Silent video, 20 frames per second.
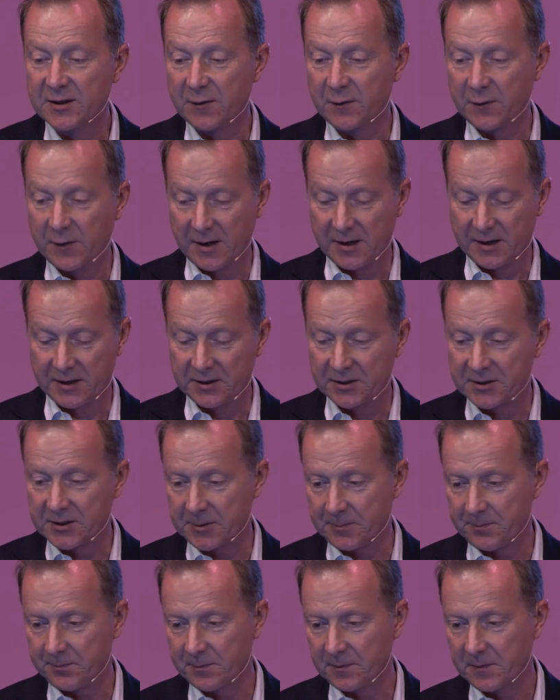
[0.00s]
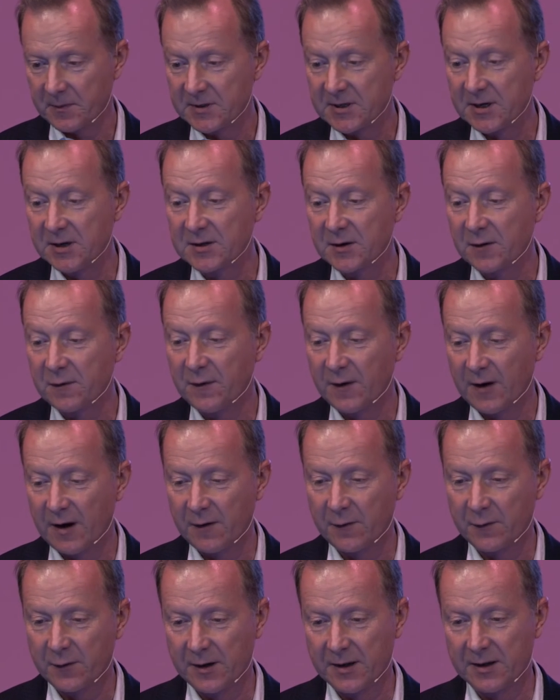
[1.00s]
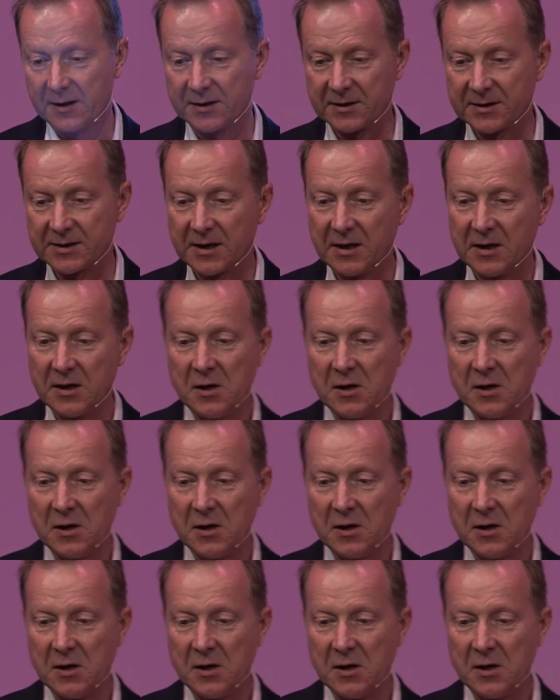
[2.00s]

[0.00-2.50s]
of rings, series of five rings.